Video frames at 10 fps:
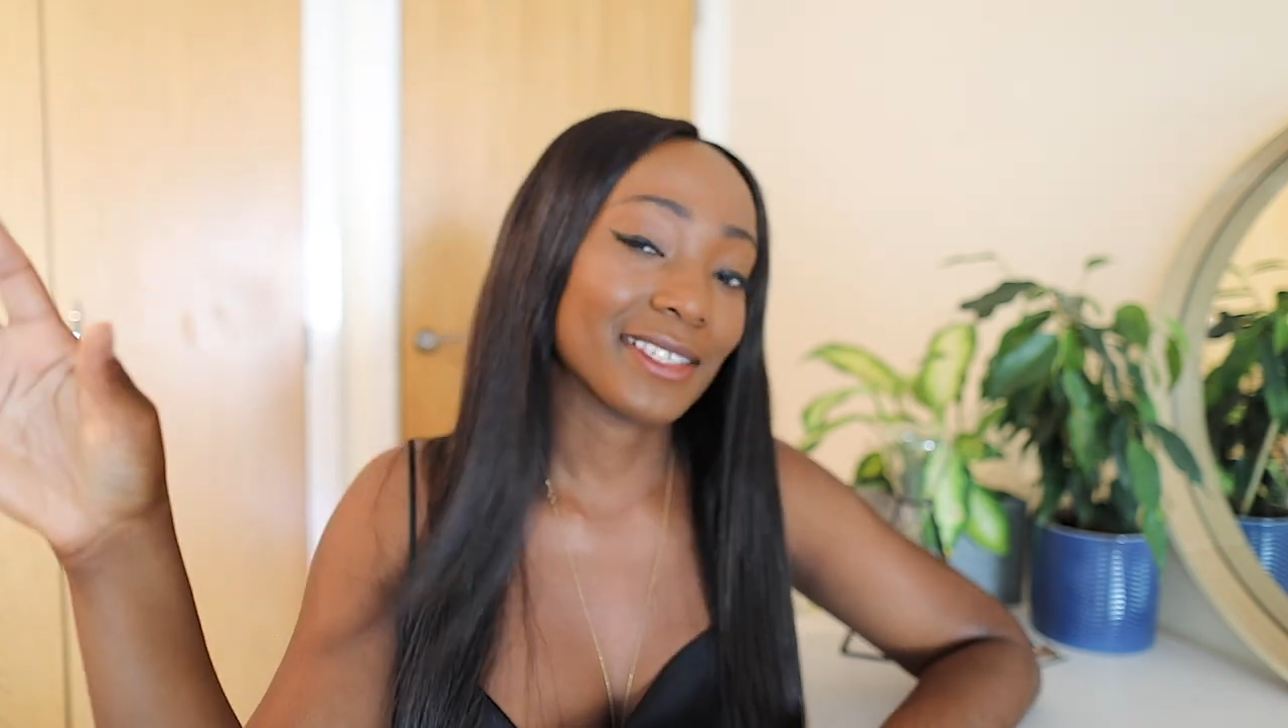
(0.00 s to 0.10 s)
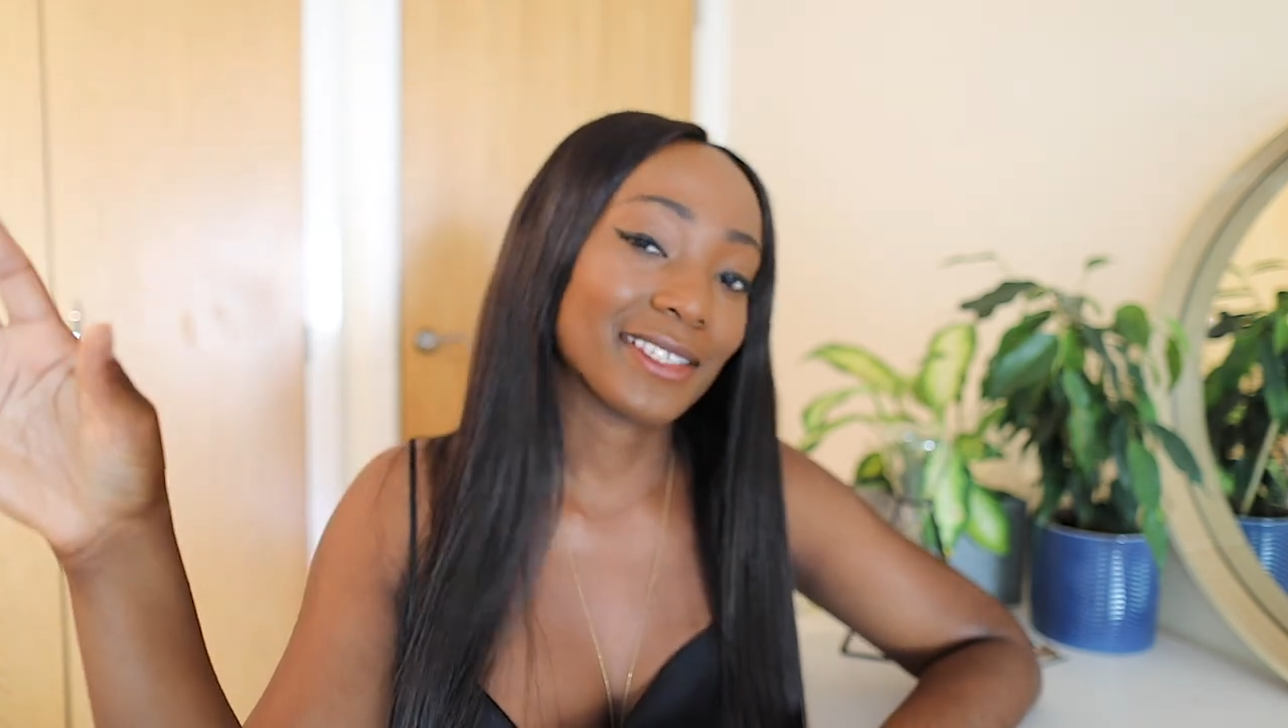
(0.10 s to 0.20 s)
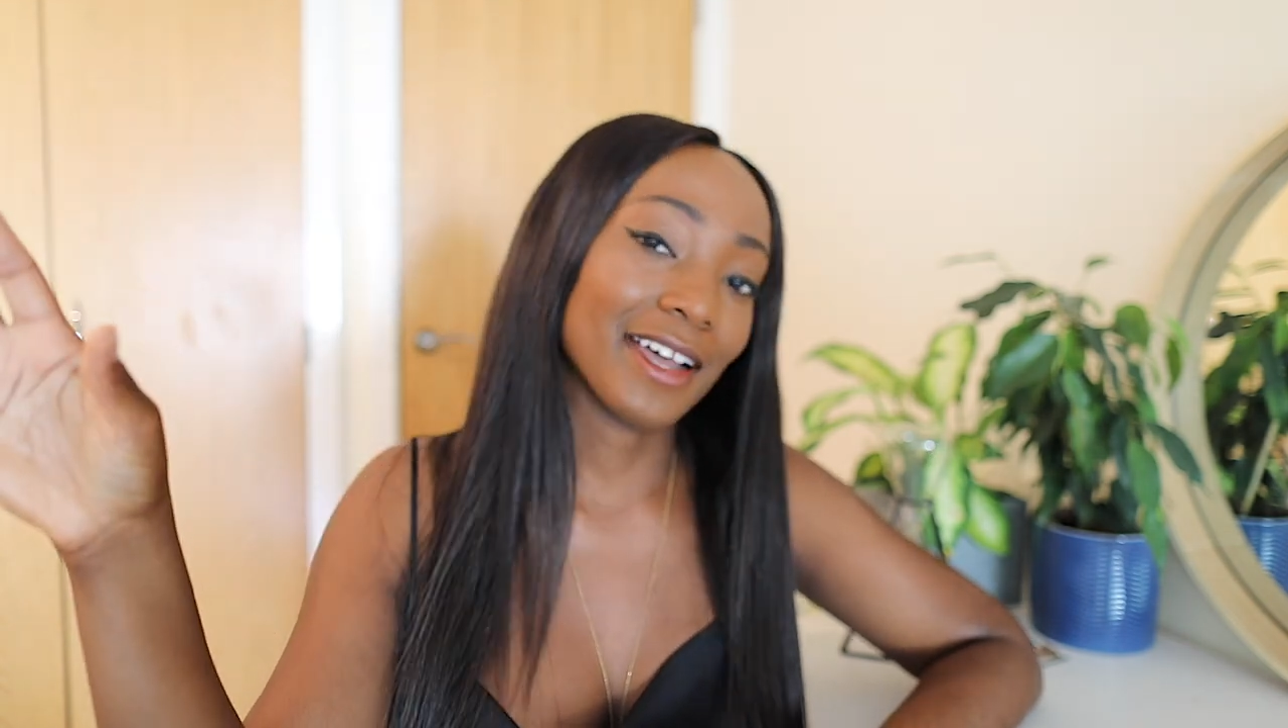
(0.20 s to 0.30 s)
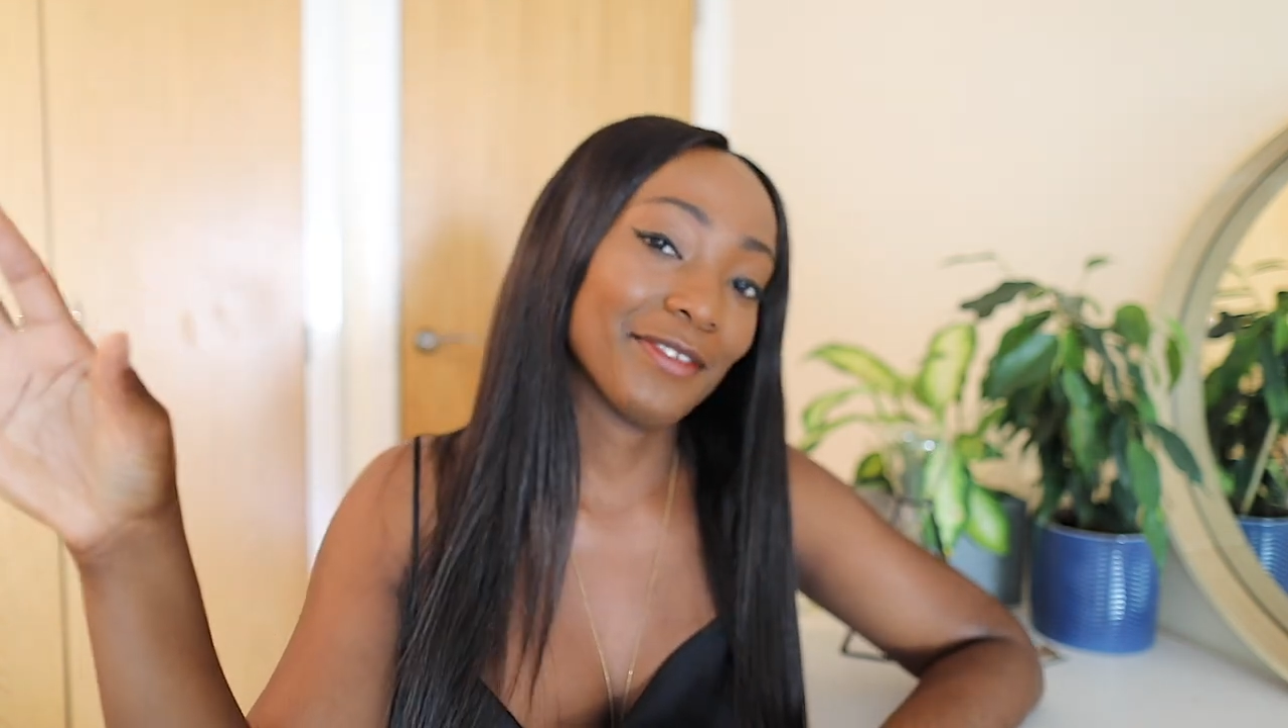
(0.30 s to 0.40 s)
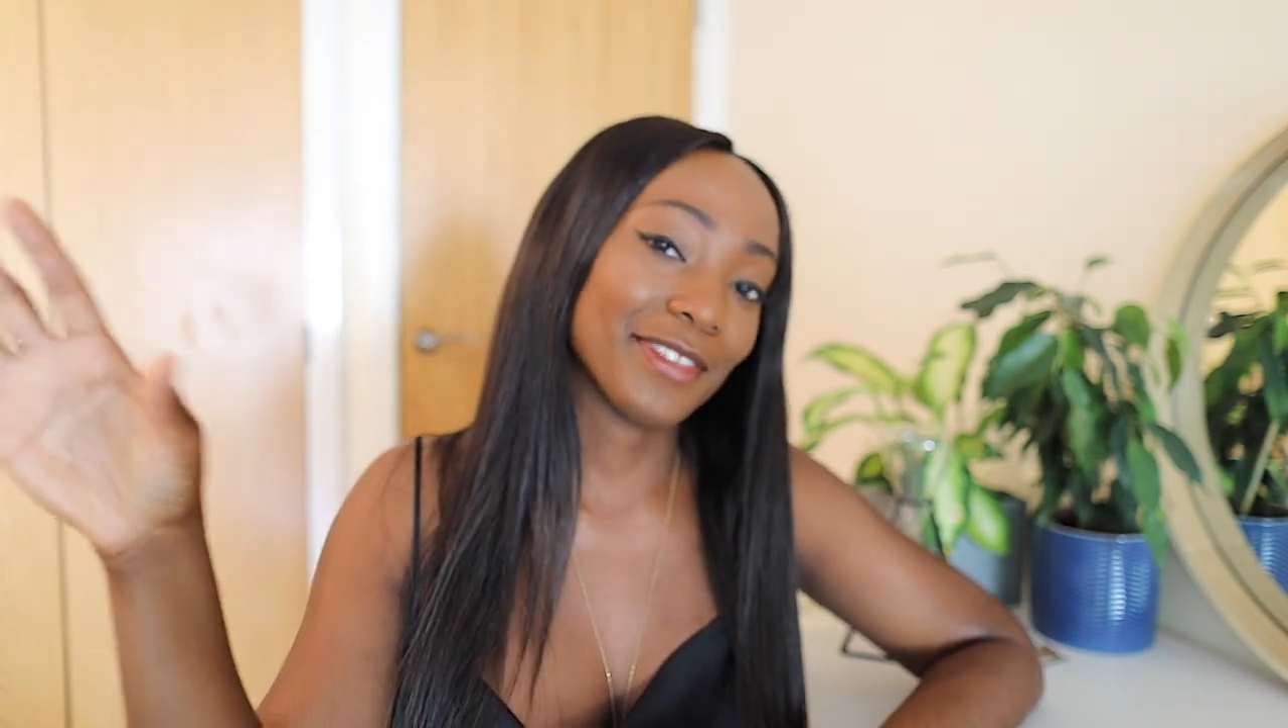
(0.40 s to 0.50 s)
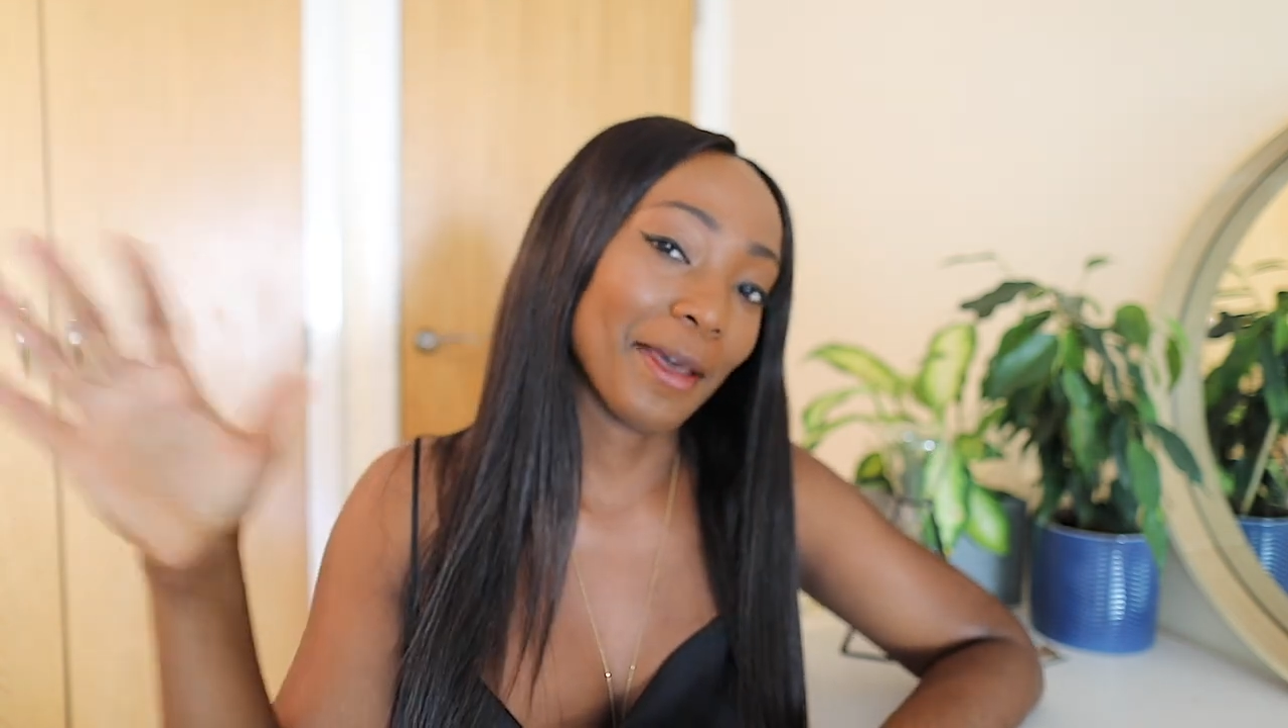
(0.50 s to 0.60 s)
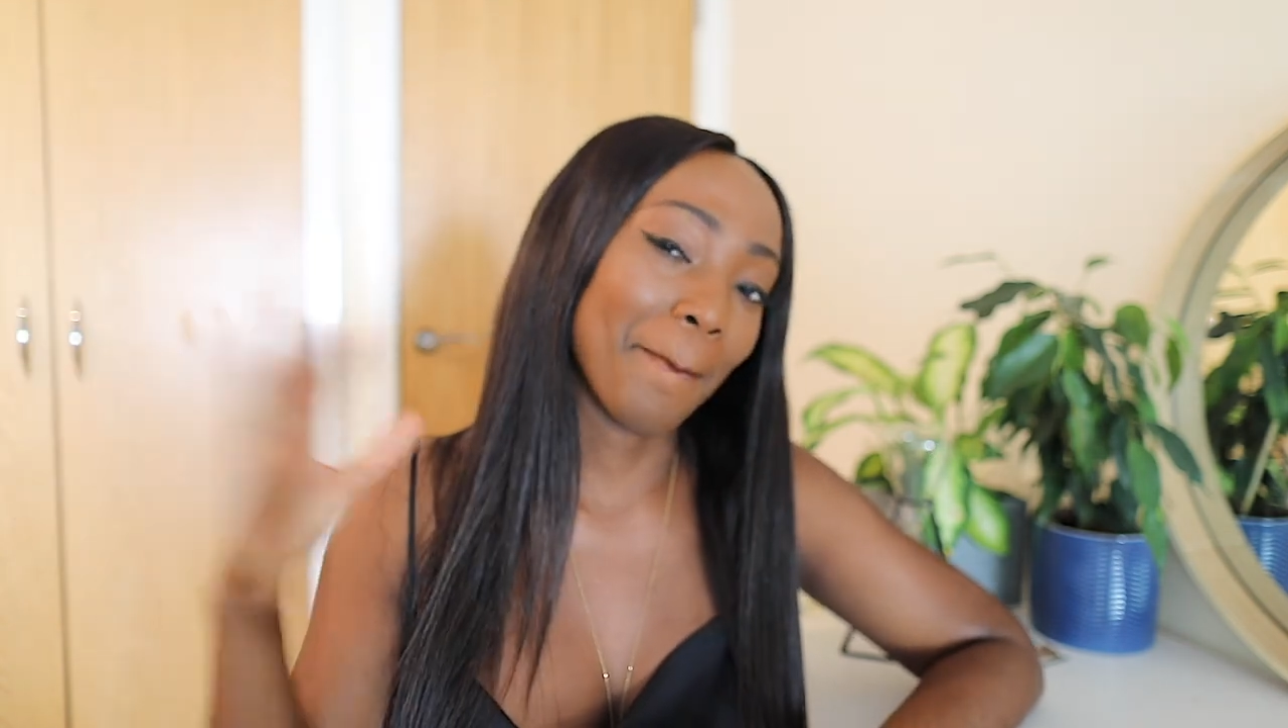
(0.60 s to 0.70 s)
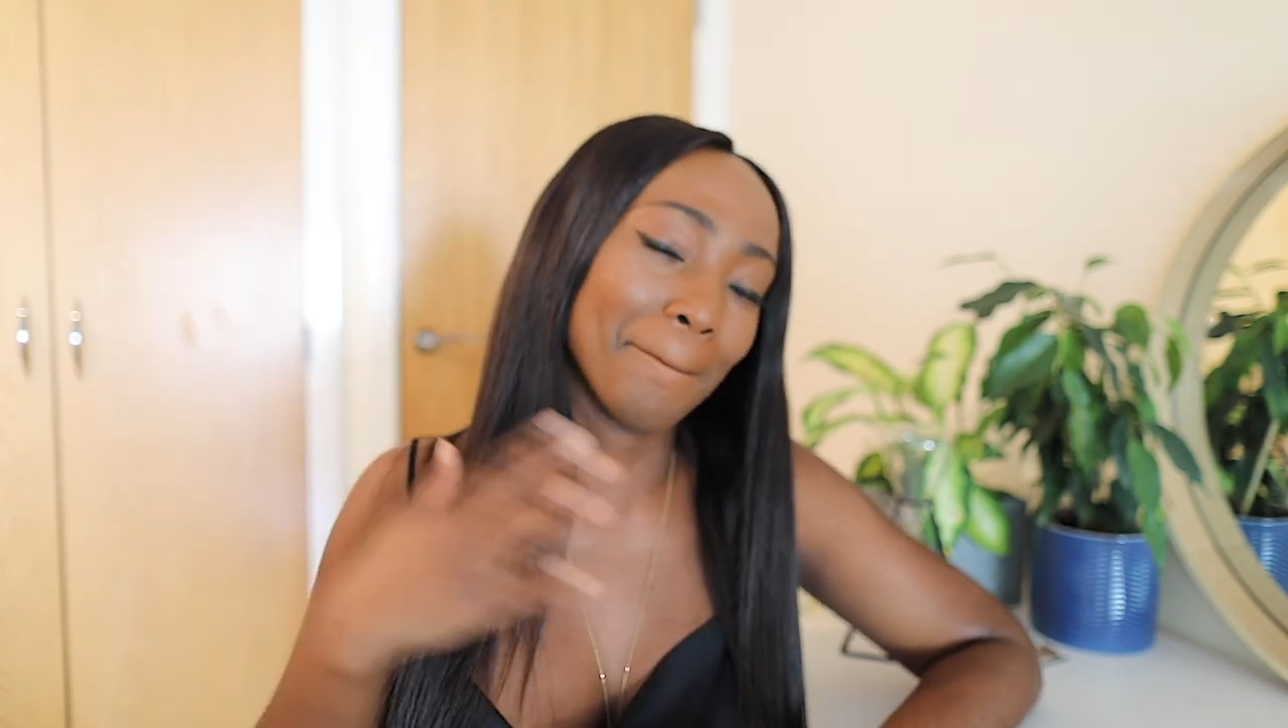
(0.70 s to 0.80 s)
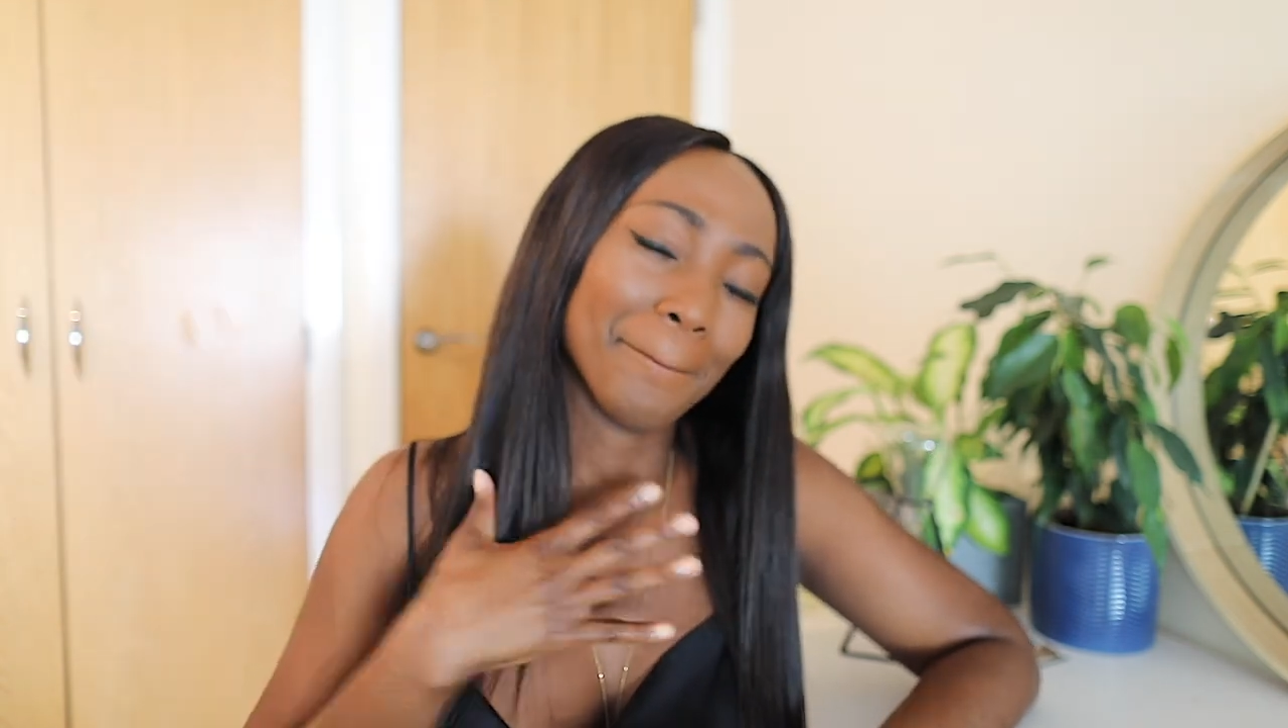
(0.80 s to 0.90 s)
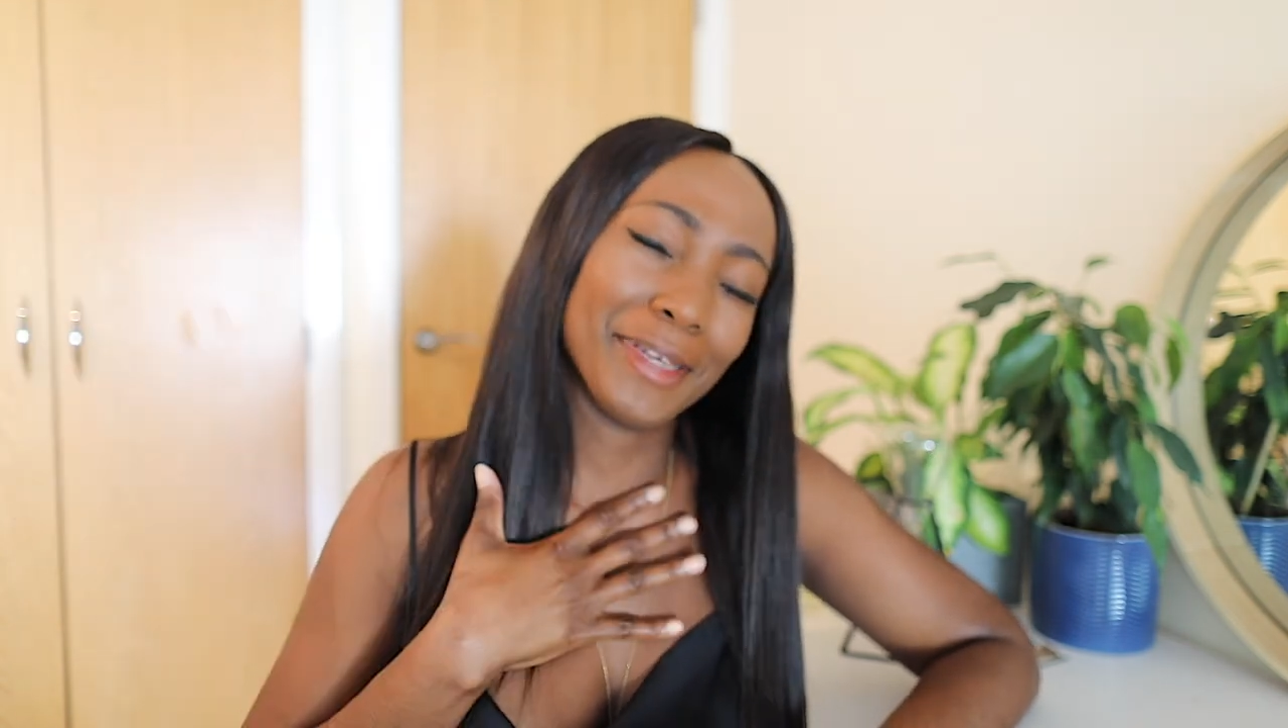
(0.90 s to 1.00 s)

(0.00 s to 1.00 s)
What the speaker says: stuff that,